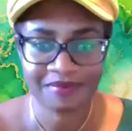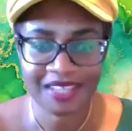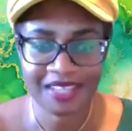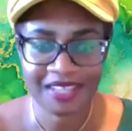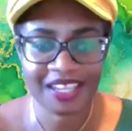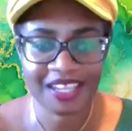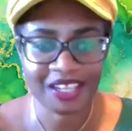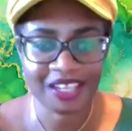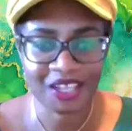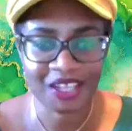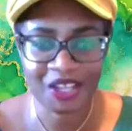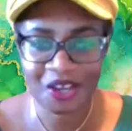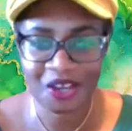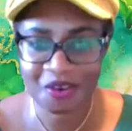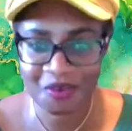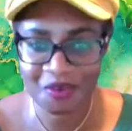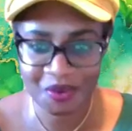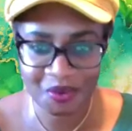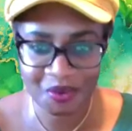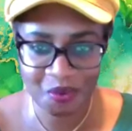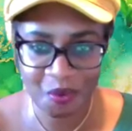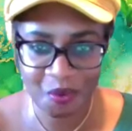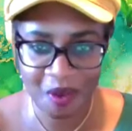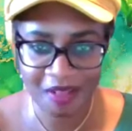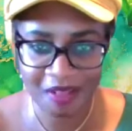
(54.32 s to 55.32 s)
Hello
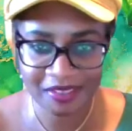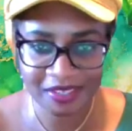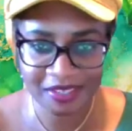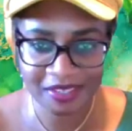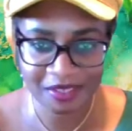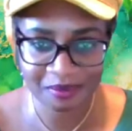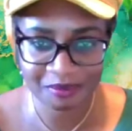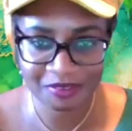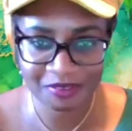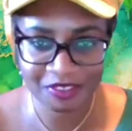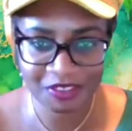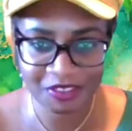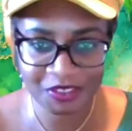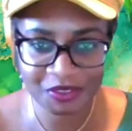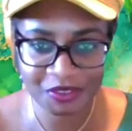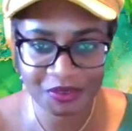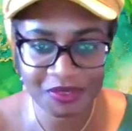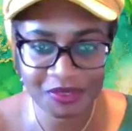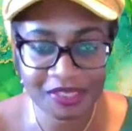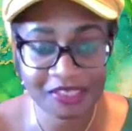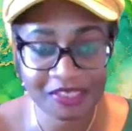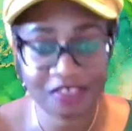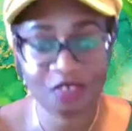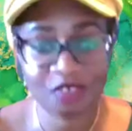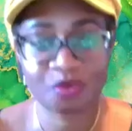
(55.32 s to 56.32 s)
and welcome to
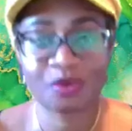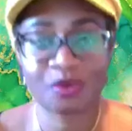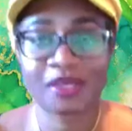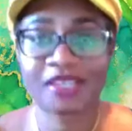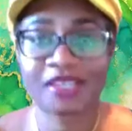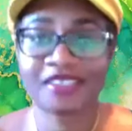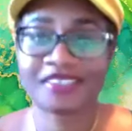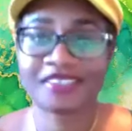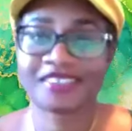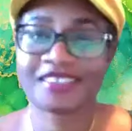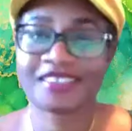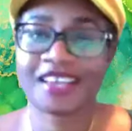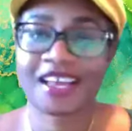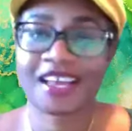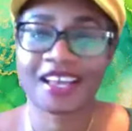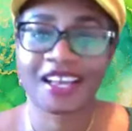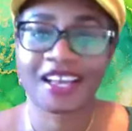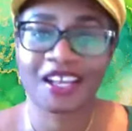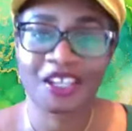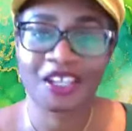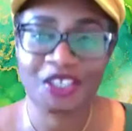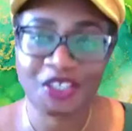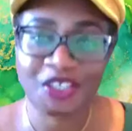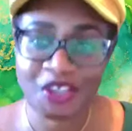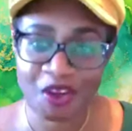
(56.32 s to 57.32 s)
this week's
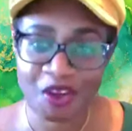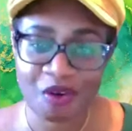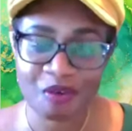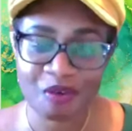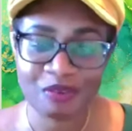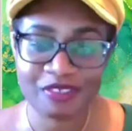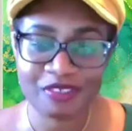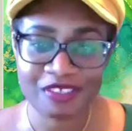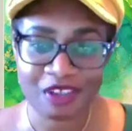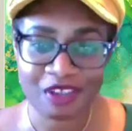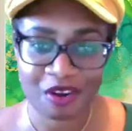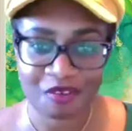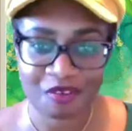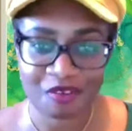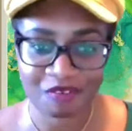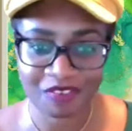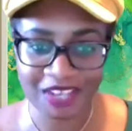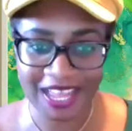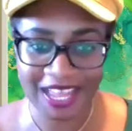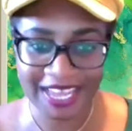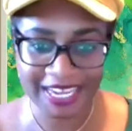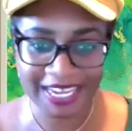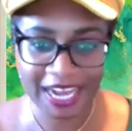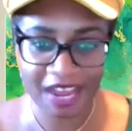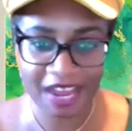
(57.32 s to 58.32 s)
Dose of
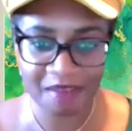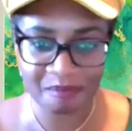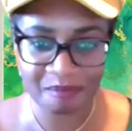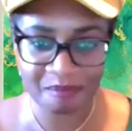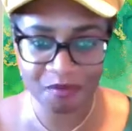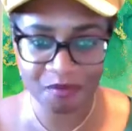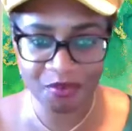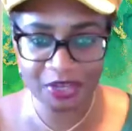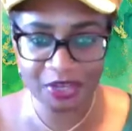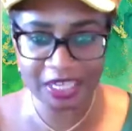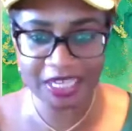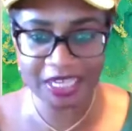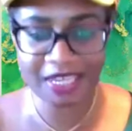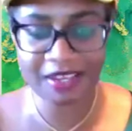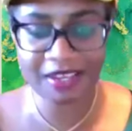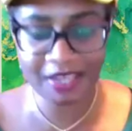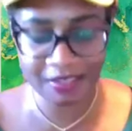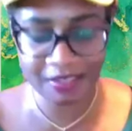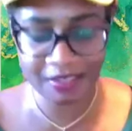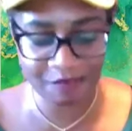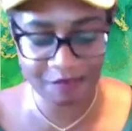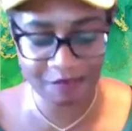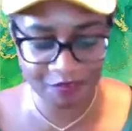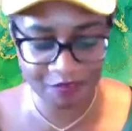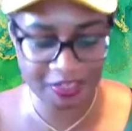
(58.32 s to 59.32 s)
Light. I'm
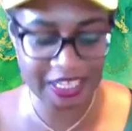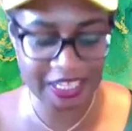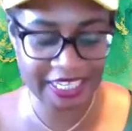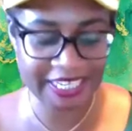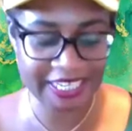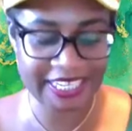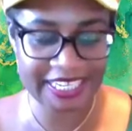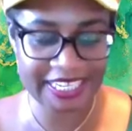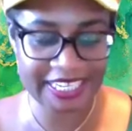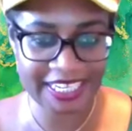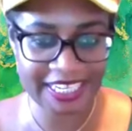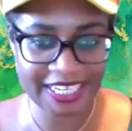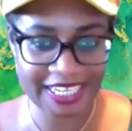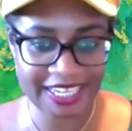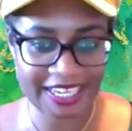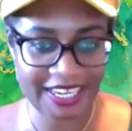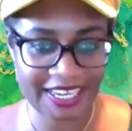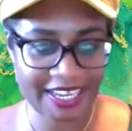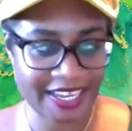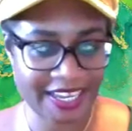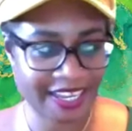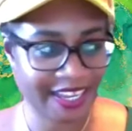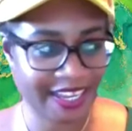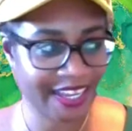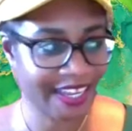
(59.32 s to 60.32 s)
really feeling
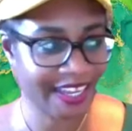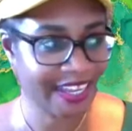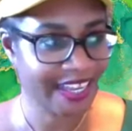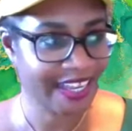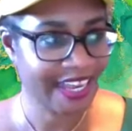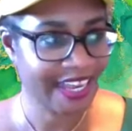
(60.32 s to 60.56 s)
the